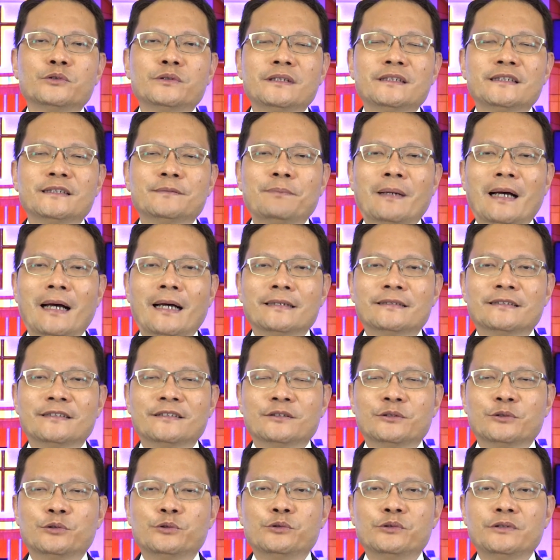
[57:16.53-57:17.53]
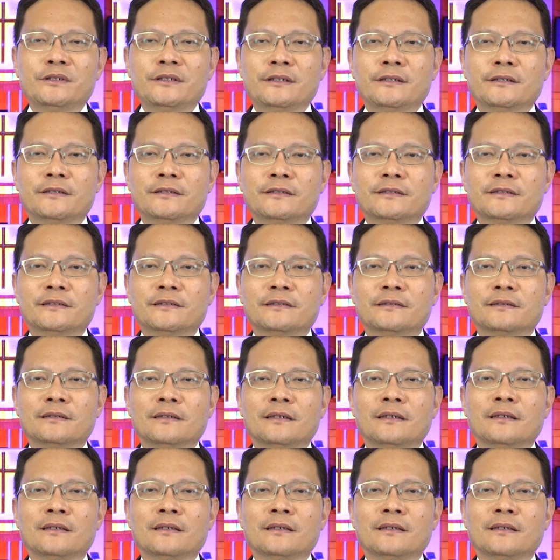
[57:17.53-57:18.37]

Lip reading: these past 2 years,